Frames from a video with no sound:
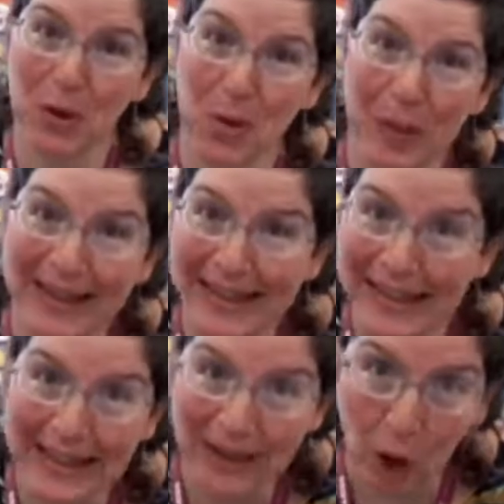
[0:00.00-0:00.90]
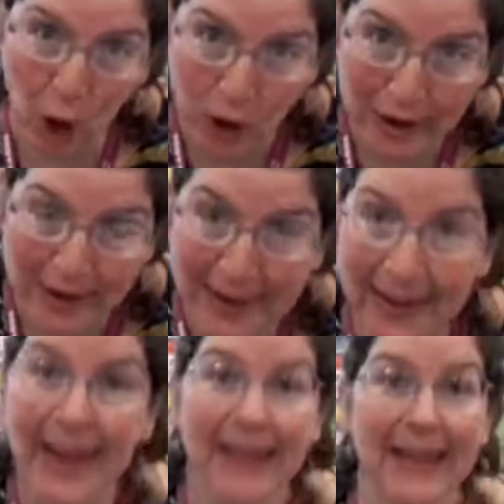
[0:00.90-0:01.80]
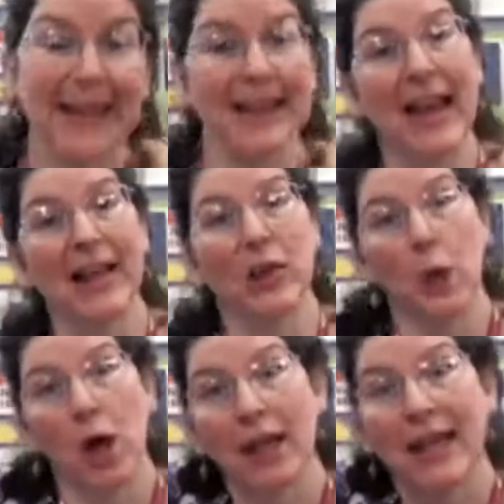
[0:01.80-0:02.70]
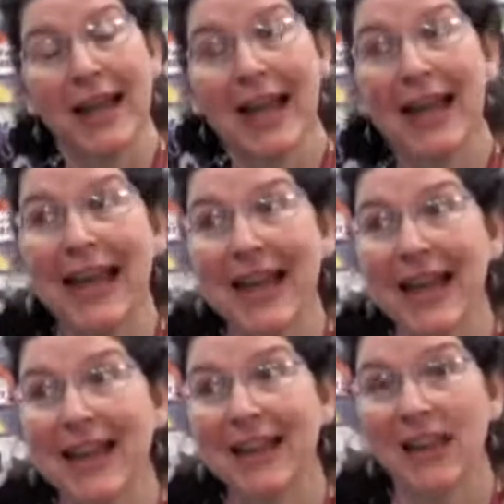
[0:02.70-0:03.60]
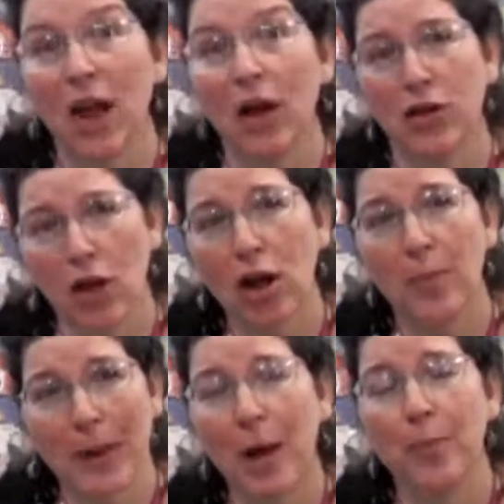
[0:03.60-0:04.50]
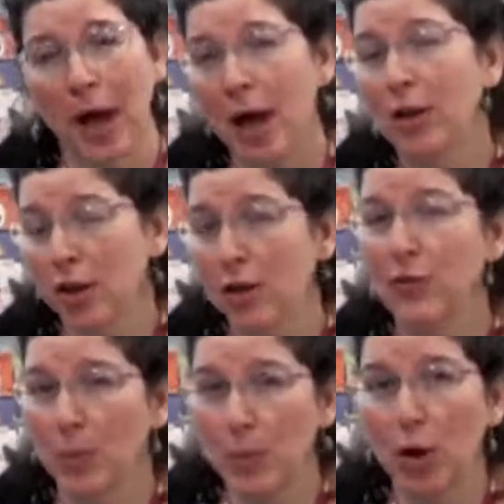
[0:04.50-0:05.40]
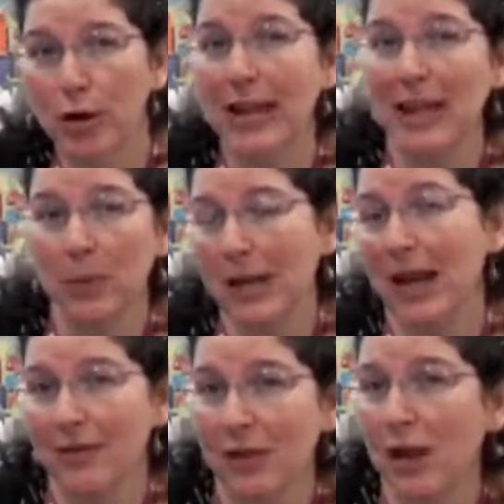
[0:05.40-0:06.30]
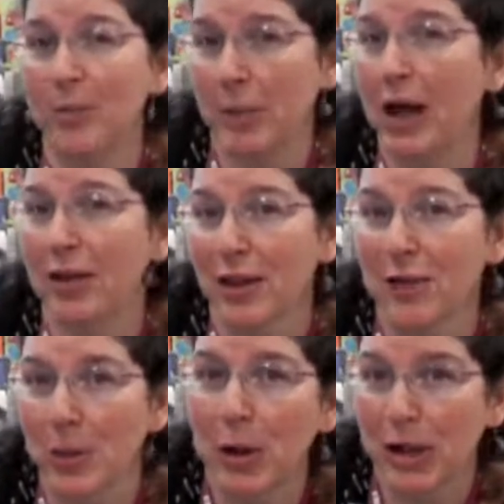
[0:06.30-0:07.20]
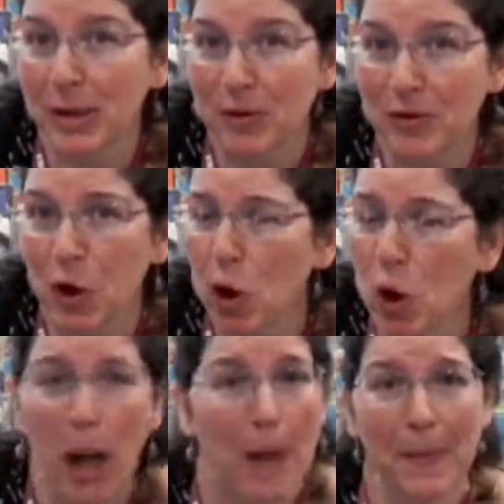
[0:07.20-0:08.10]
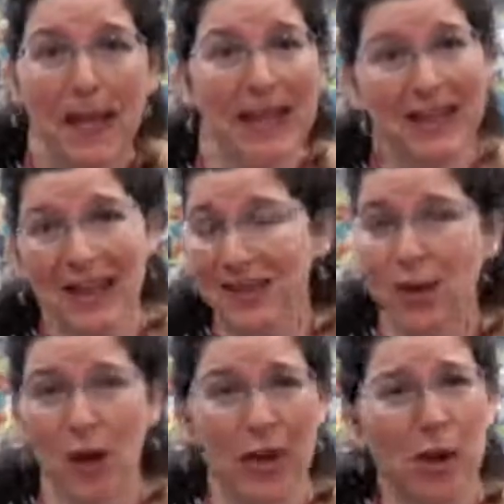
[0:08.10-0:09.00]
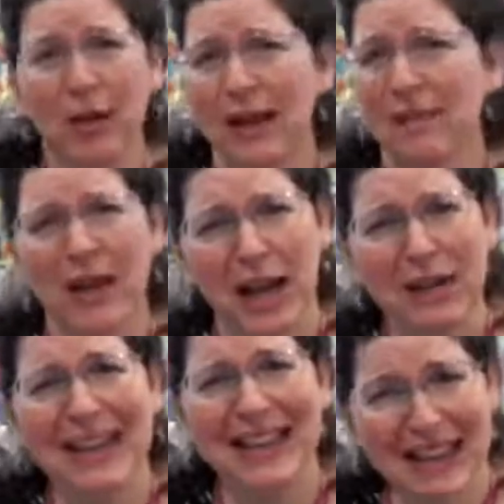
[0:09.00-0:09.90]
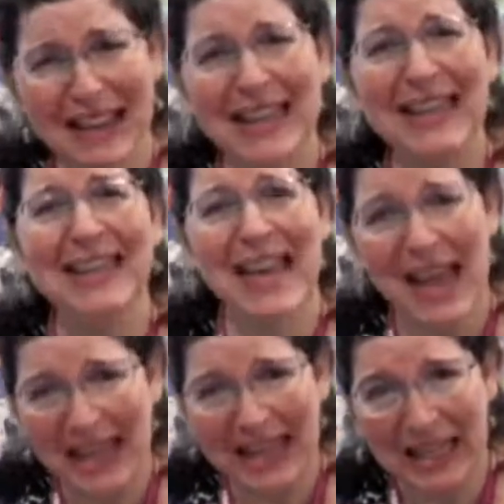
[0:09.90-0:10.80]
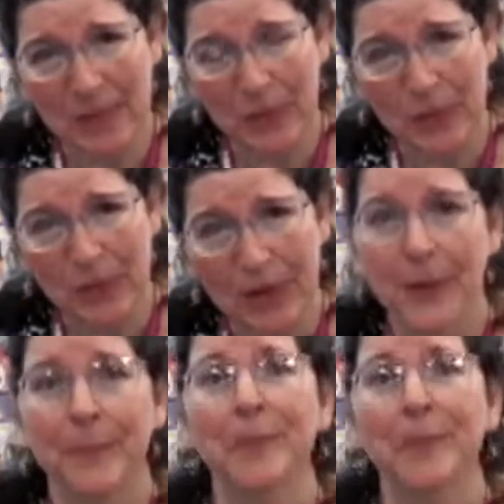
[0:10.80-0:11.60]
with all my silly songs. This next one is a song about parts of the body. We have done parts of the body before, but in this song they all have very silly names.